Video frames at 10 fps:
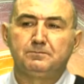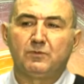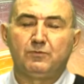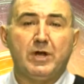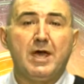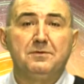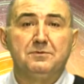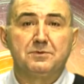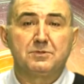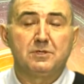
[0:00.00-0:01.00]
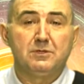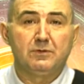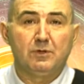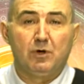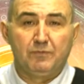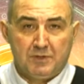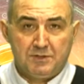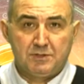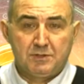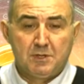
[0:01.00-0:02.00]
friends in the
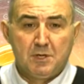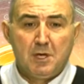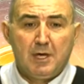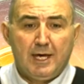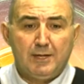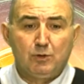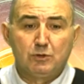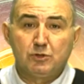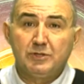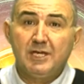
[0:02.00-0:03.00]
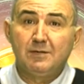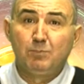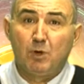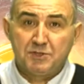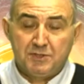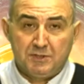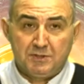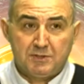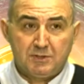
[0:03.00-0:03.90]
office, and also their bosses.